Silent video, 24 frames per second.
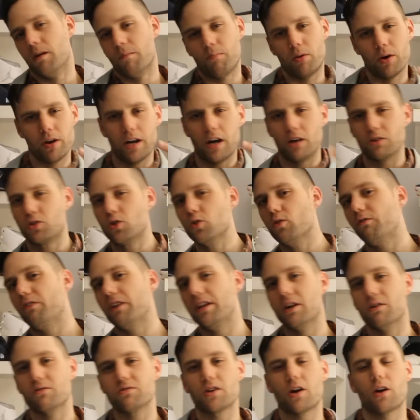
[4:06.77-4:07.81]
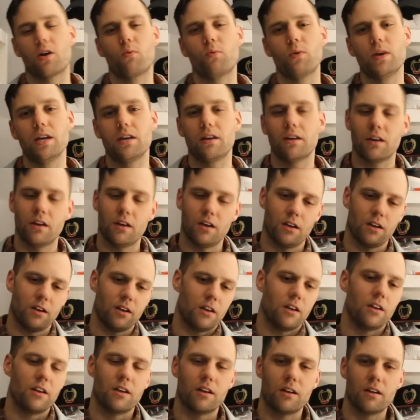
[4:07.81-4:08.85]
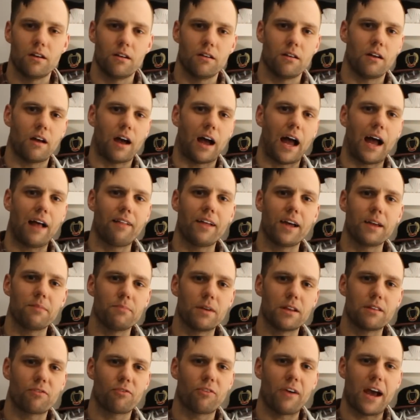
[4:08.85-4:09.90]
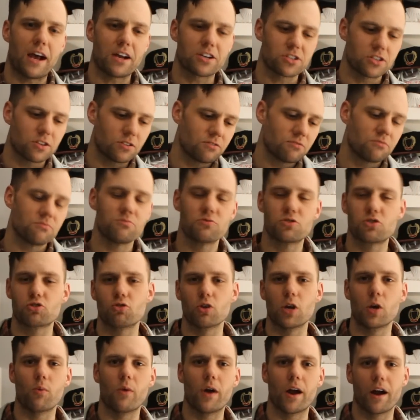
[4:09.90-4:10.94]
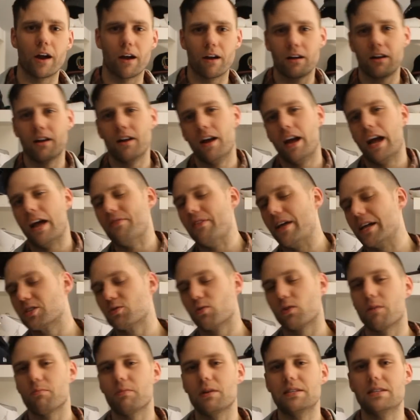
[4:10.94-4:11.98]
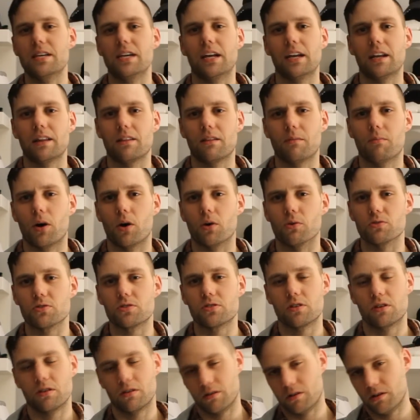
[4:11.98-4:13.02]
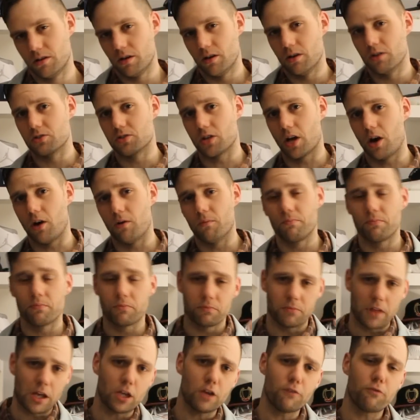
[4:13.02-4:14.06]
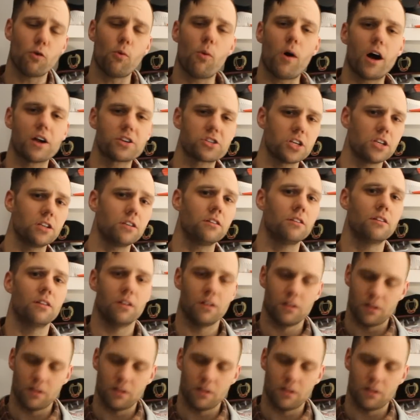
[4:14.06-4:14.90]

Putting out two videos out a week. I like men's fashion, streetwear, and that's what I'm be digging in the most. So, thank you for watching.